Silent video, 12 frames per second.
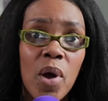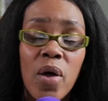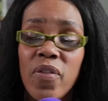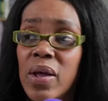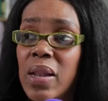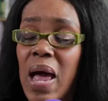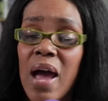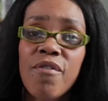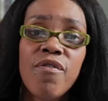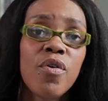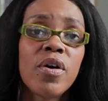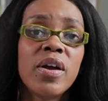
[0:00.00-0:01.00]
the clock
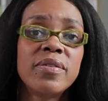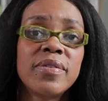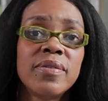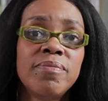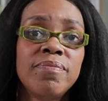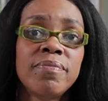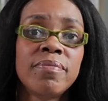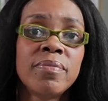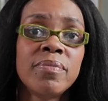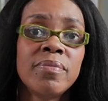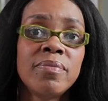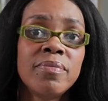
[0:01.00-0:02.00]
for us.
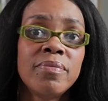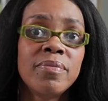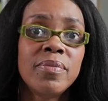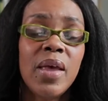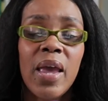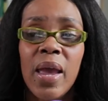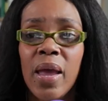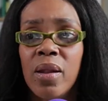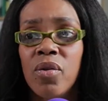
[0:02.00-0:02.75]
And